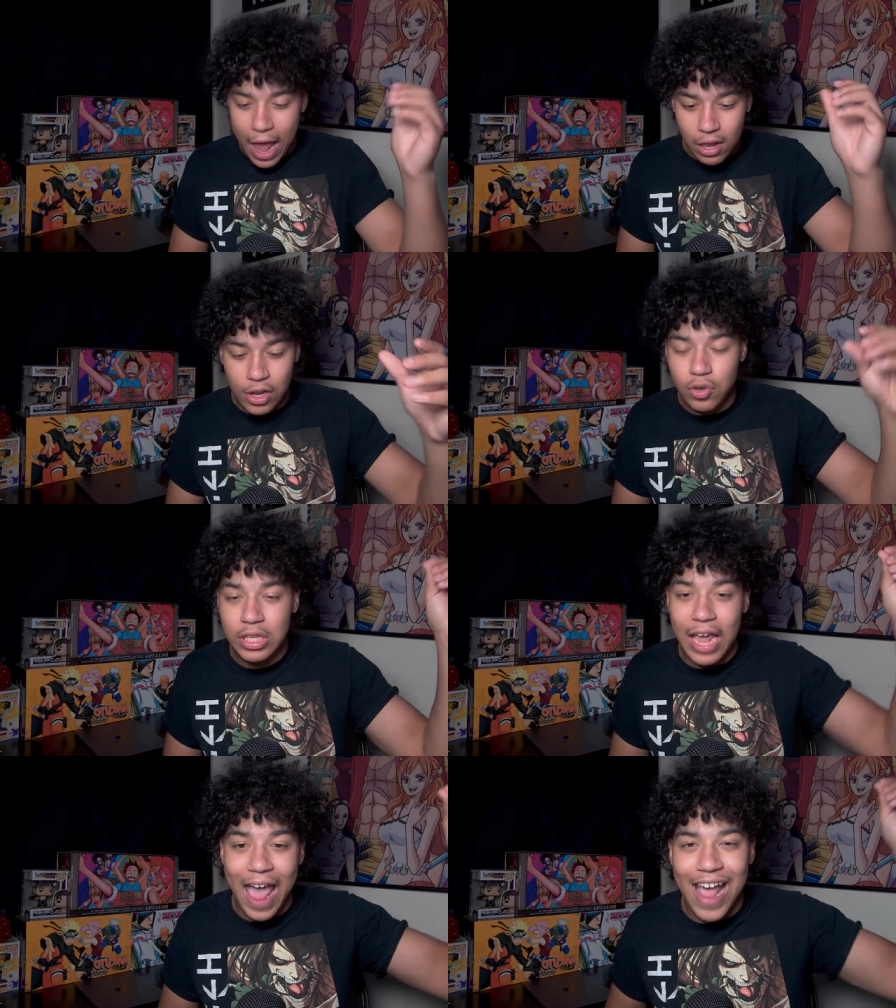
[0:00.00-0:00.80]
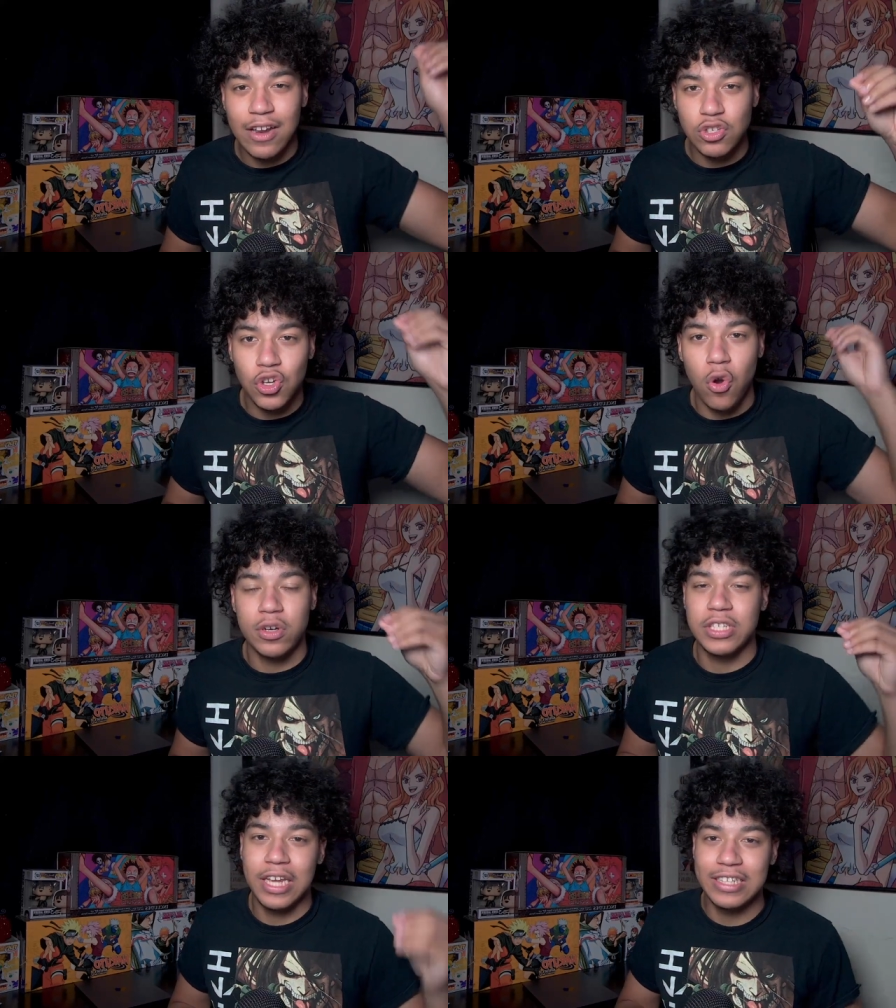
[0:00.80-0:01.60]
it literally
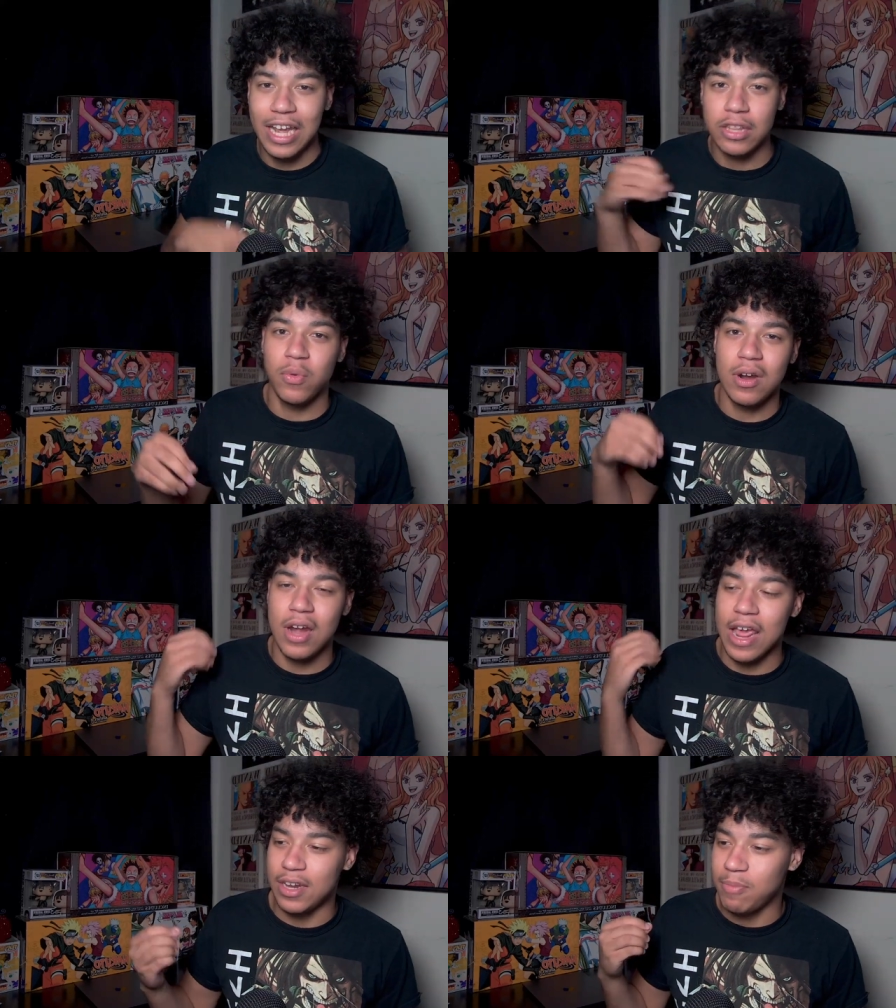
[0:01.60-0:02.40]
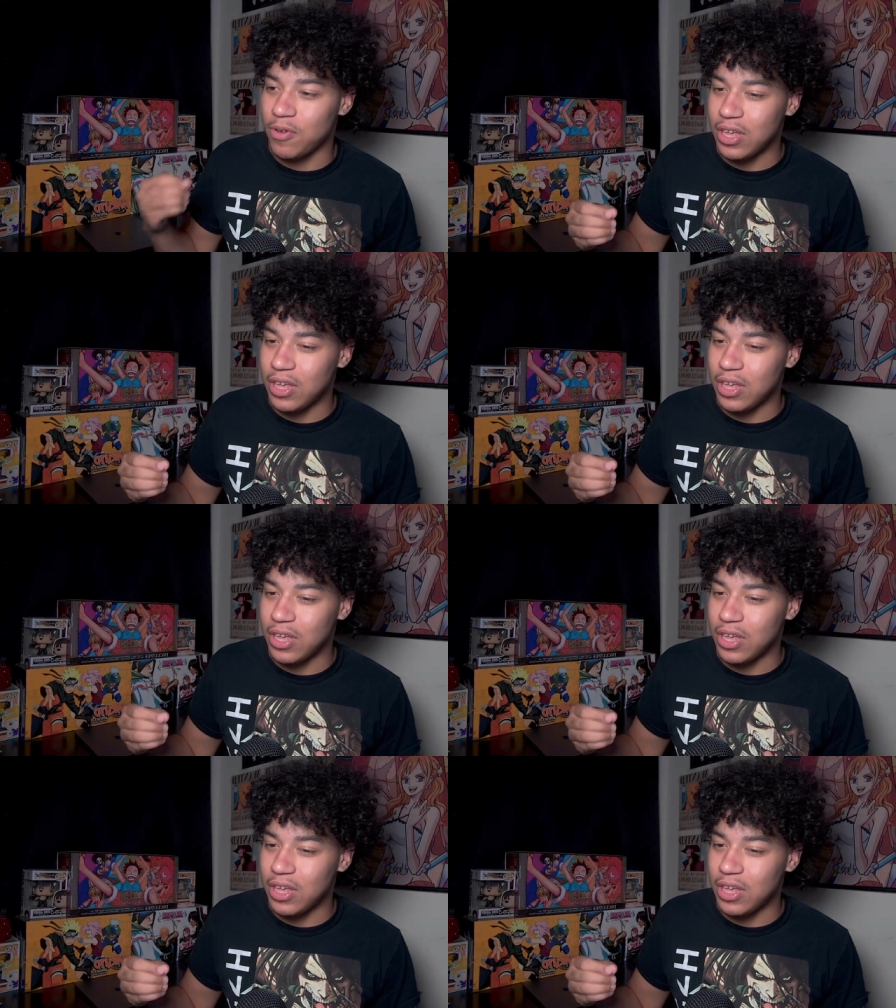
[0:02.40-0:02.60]
starts exactly where it ended, bro.